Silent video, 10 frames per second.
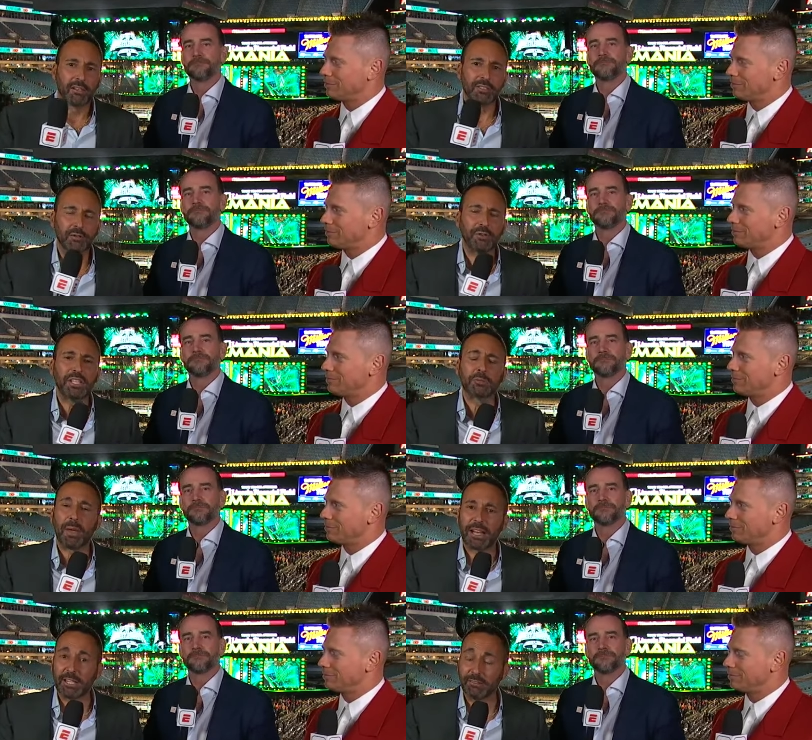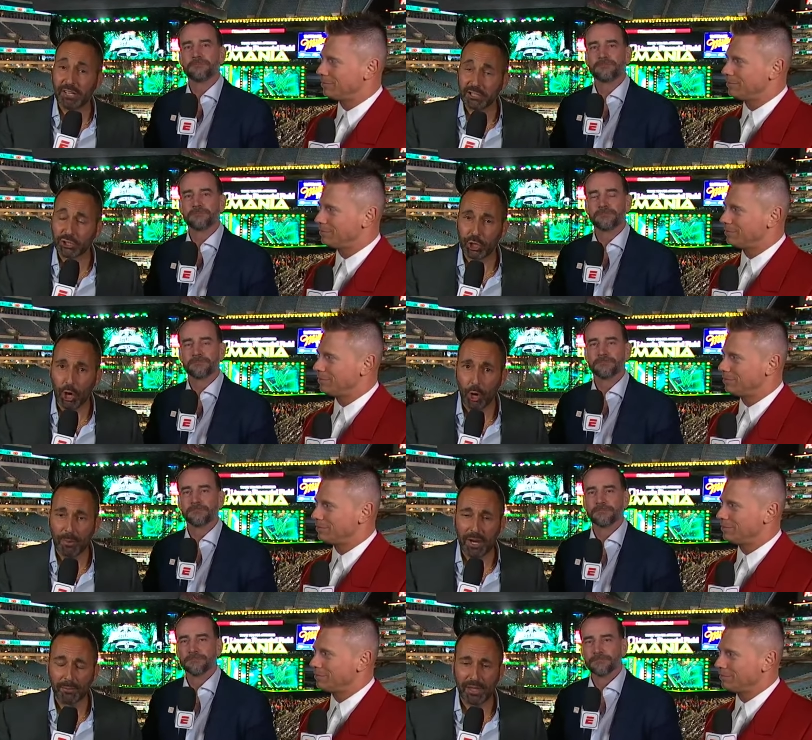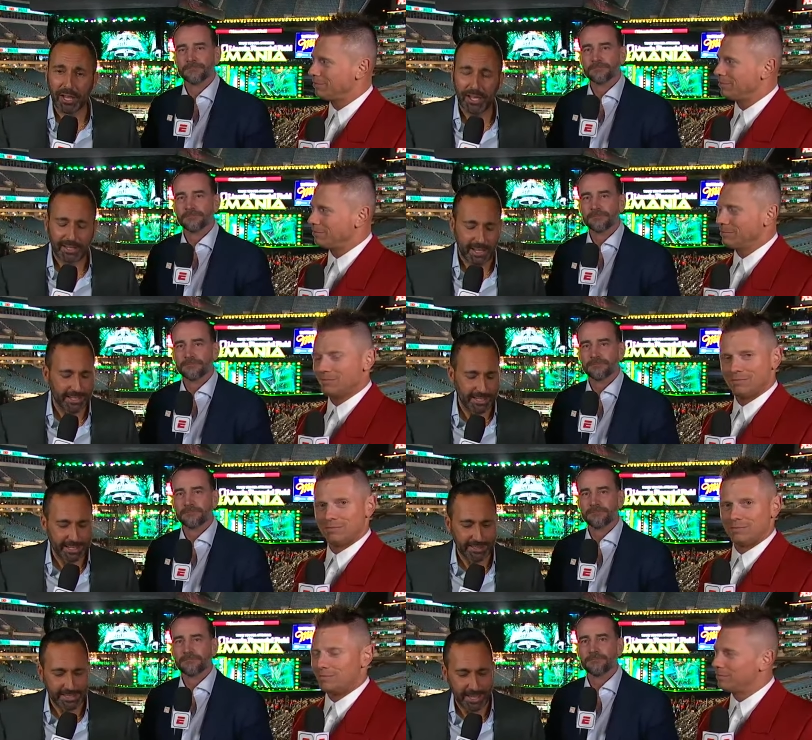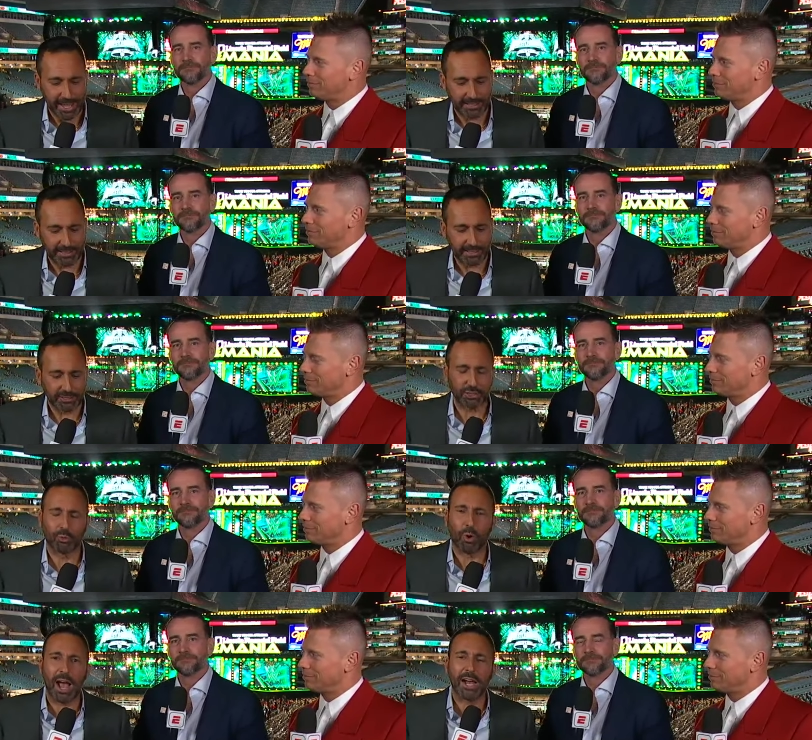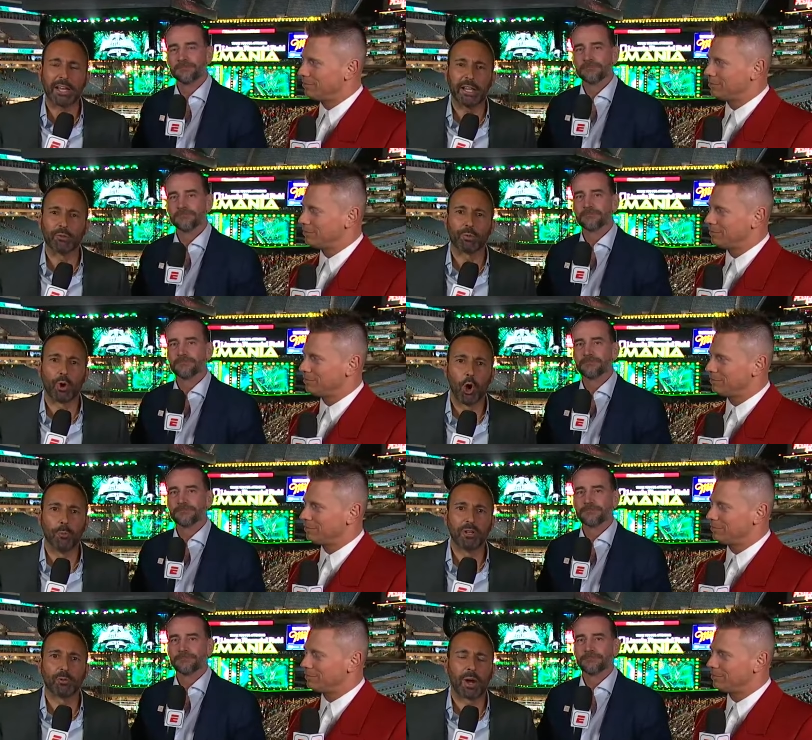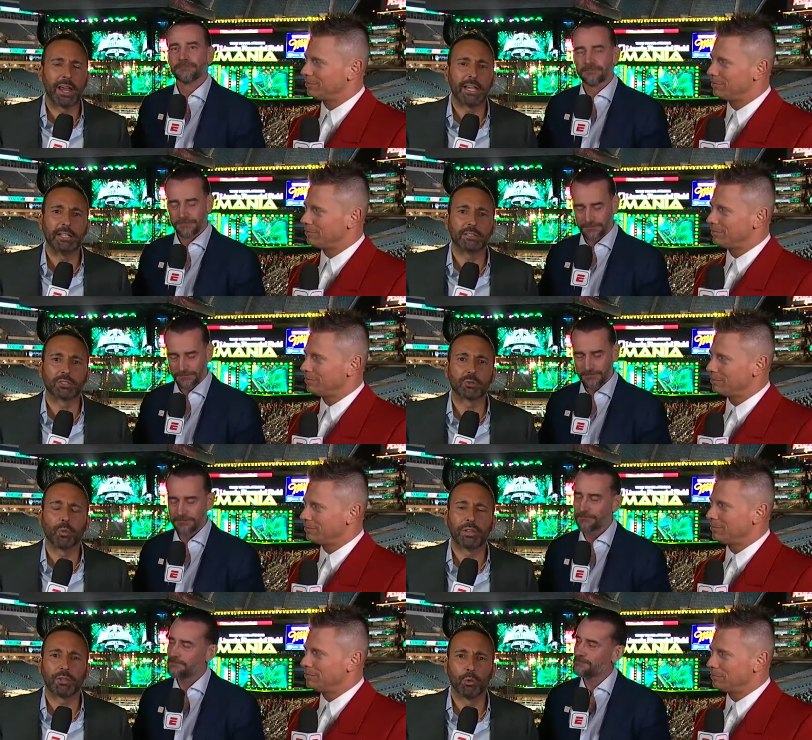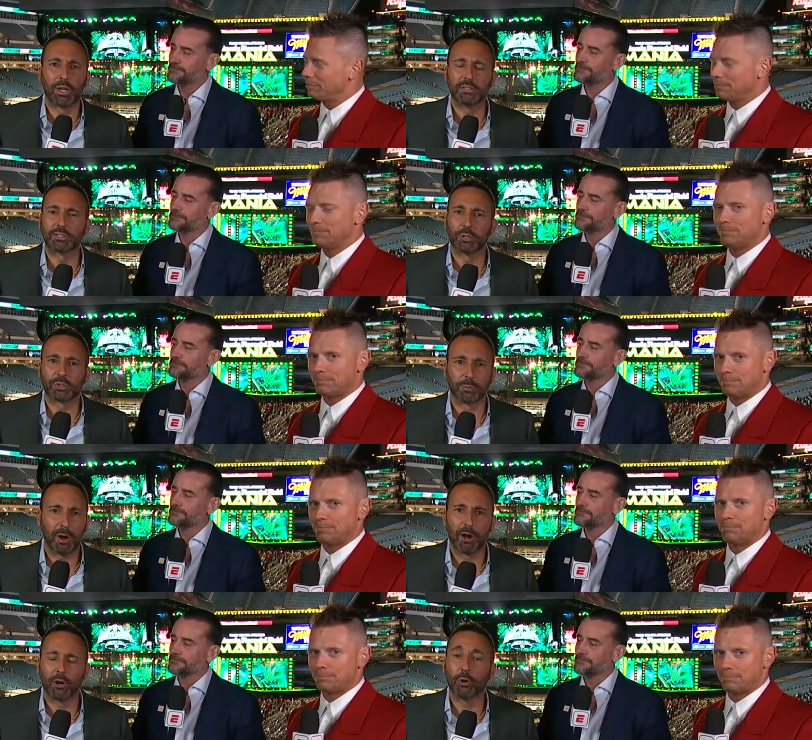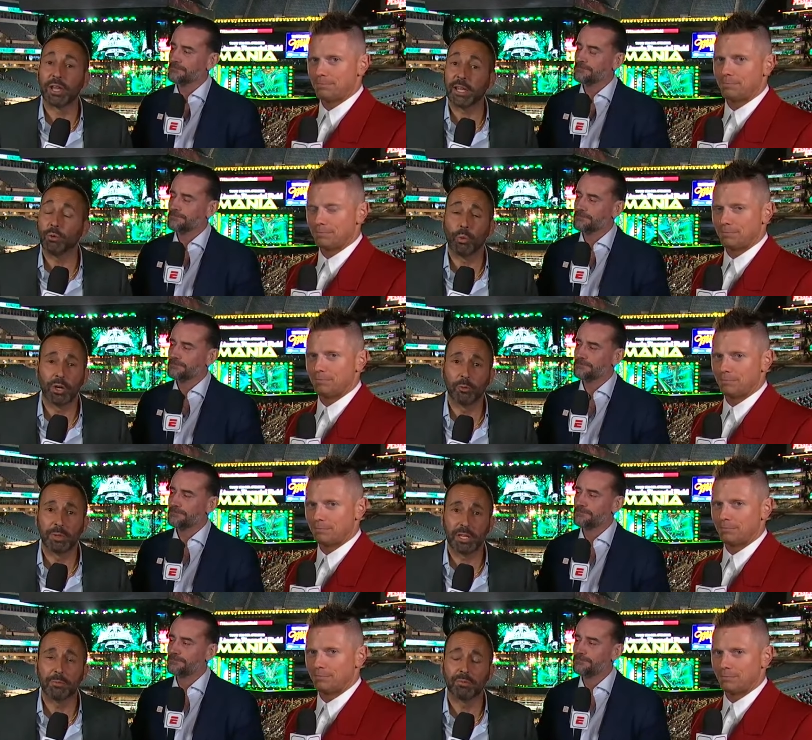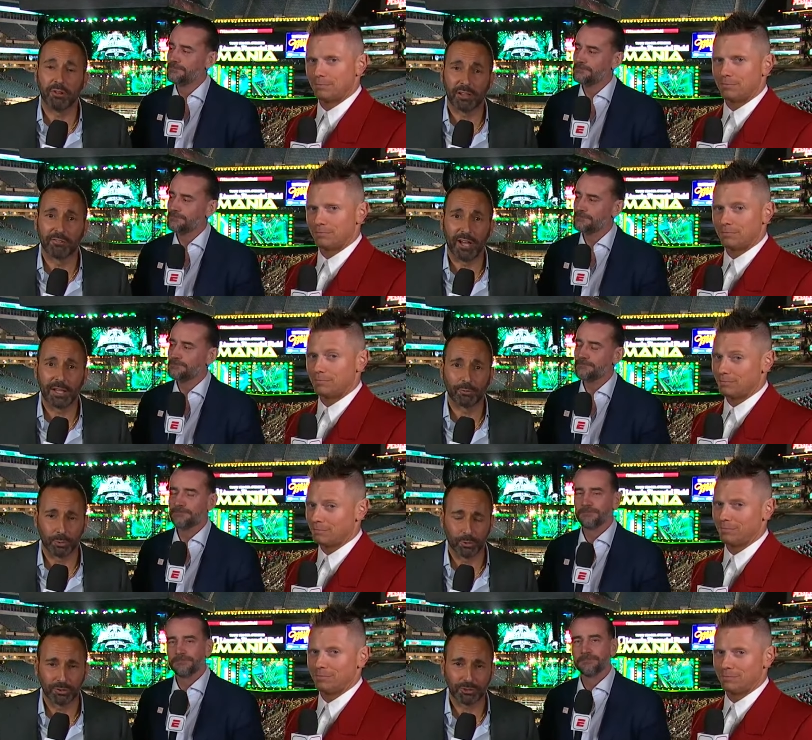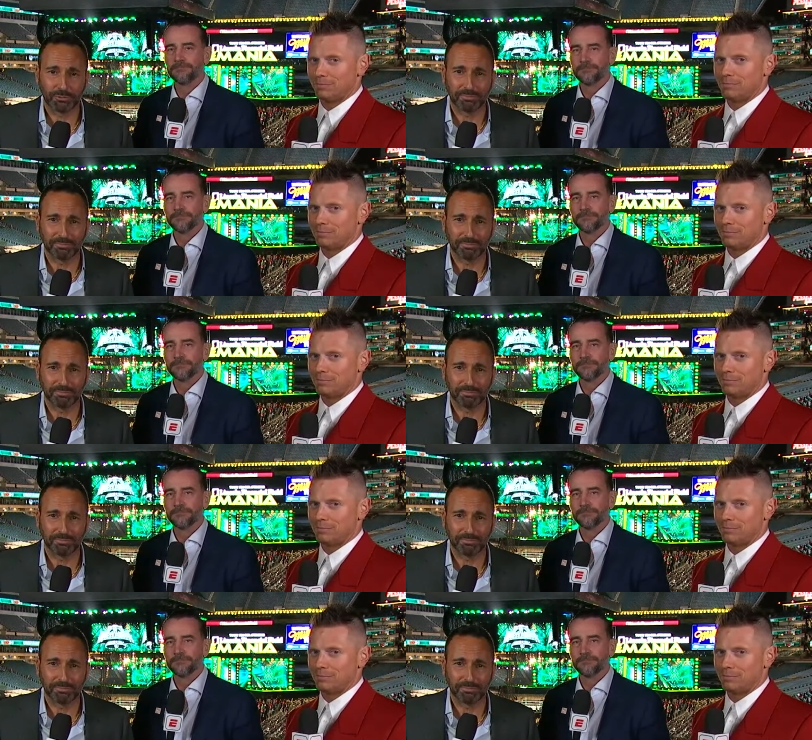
Speaker 1: defeats Becky Lynch to open up the night, and in the end, it is The Rock and Roman Reigns with the win. So tomorrow, it will be Bloodline rules.